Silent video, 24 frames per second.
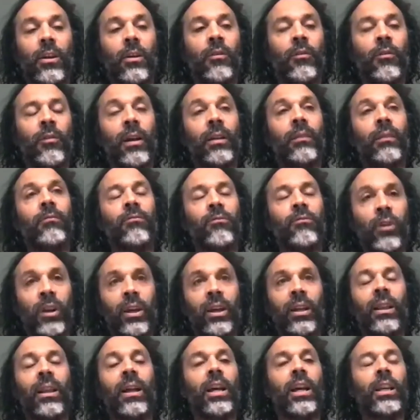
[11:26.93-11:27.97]
I
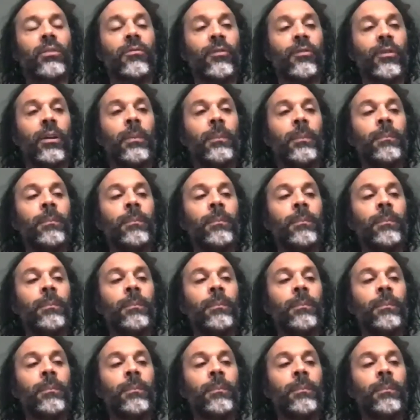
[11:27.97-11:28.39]
realized that